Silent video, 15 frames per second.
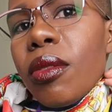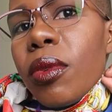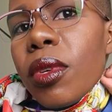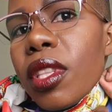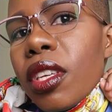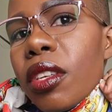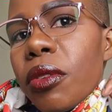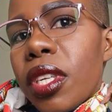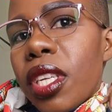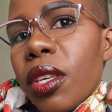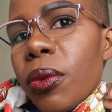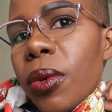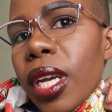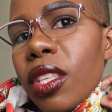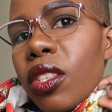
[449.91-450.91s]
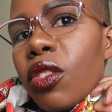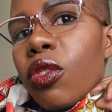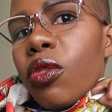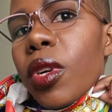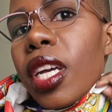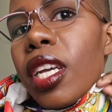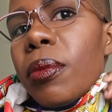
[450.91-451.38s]
with the green and white
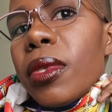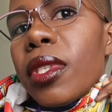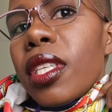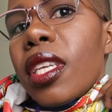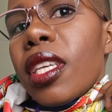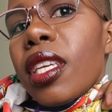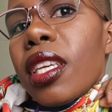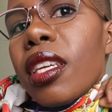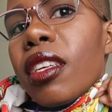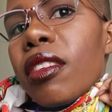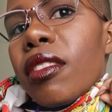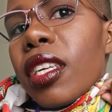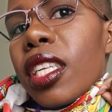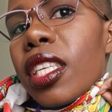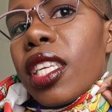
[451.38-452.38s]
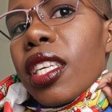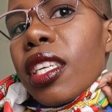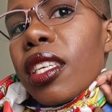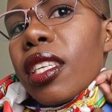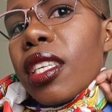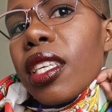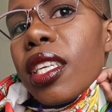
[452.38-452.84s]
stripes right
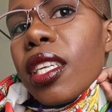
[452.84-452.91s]
here